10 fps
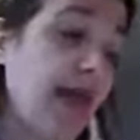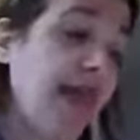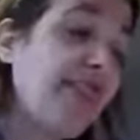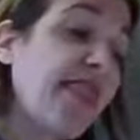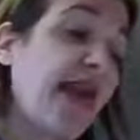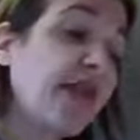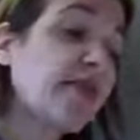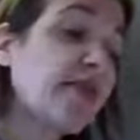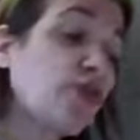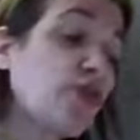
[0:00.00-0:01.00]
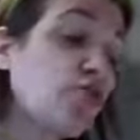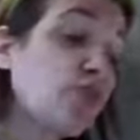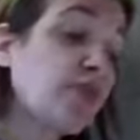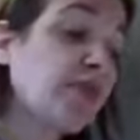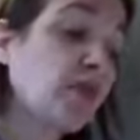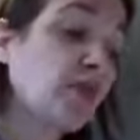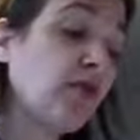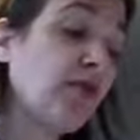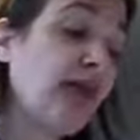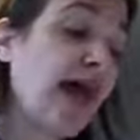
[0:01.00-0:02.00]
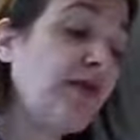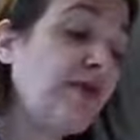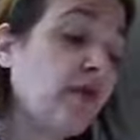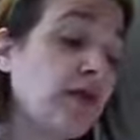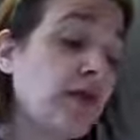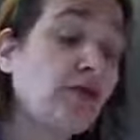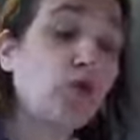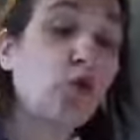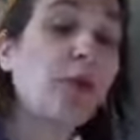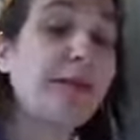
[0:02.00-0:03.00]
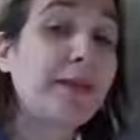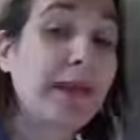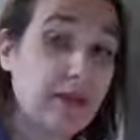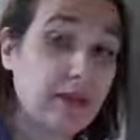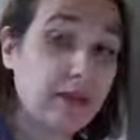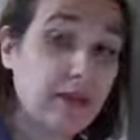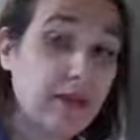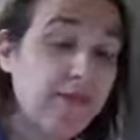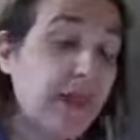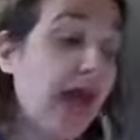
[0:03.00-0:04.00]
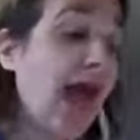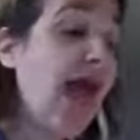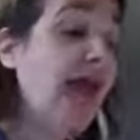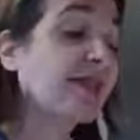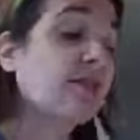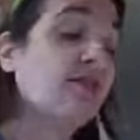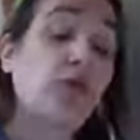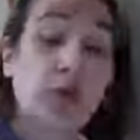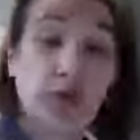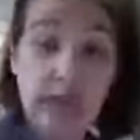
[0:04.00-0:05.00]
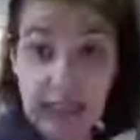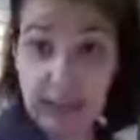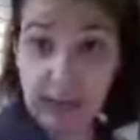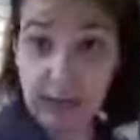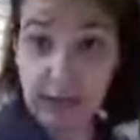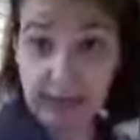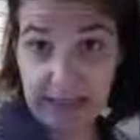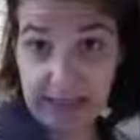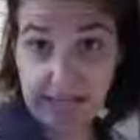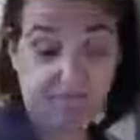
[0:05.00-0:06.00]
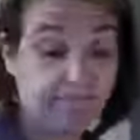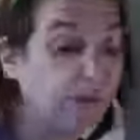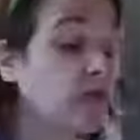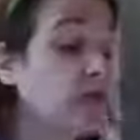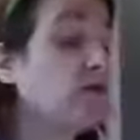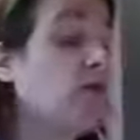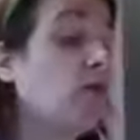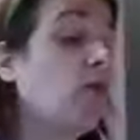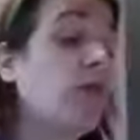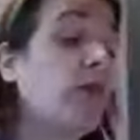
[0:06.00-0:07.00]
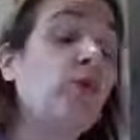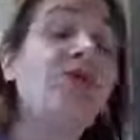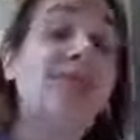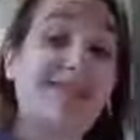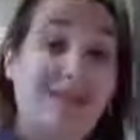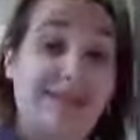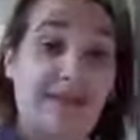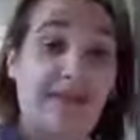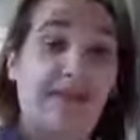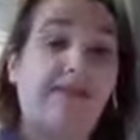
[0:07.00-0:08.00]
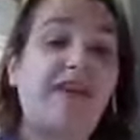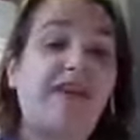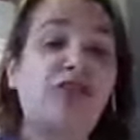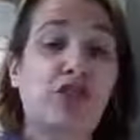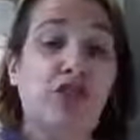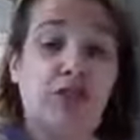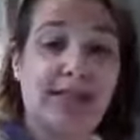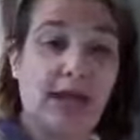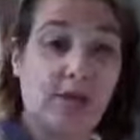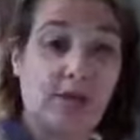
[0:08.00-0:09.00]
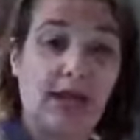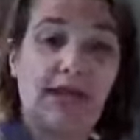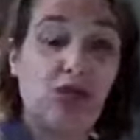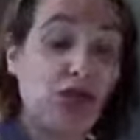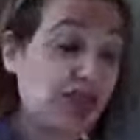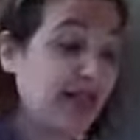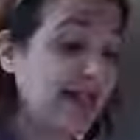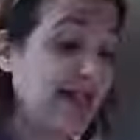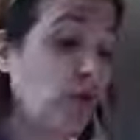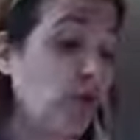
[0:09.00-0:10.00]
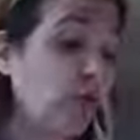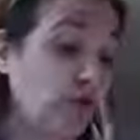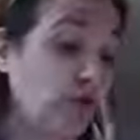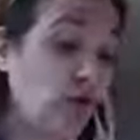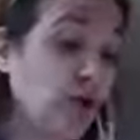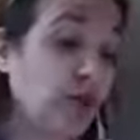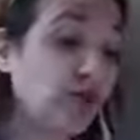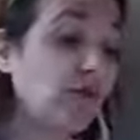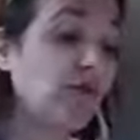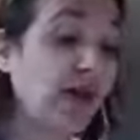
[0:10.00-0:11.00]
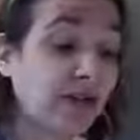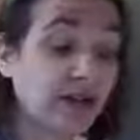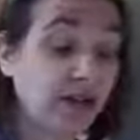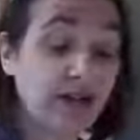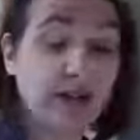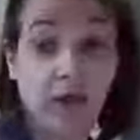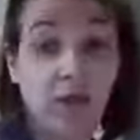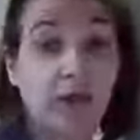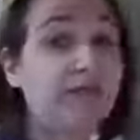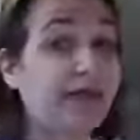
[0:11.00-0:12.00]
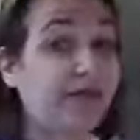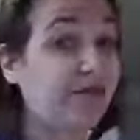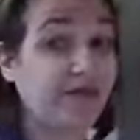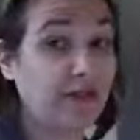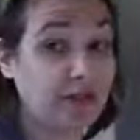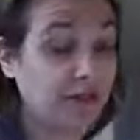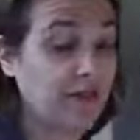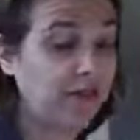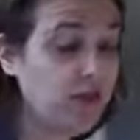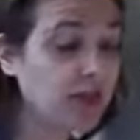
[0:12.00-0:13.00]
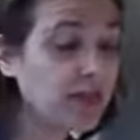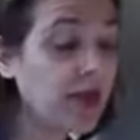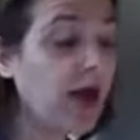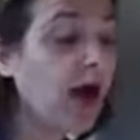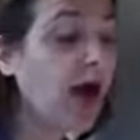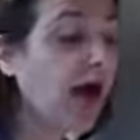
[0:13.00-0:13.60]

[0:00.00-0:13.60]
And then you simmer that for another 20 minutes. And supposedly then it's going to be done. So we will see if it turns out as good as I hope it's going to. Vodka sauce is one of my favorite types of sauce.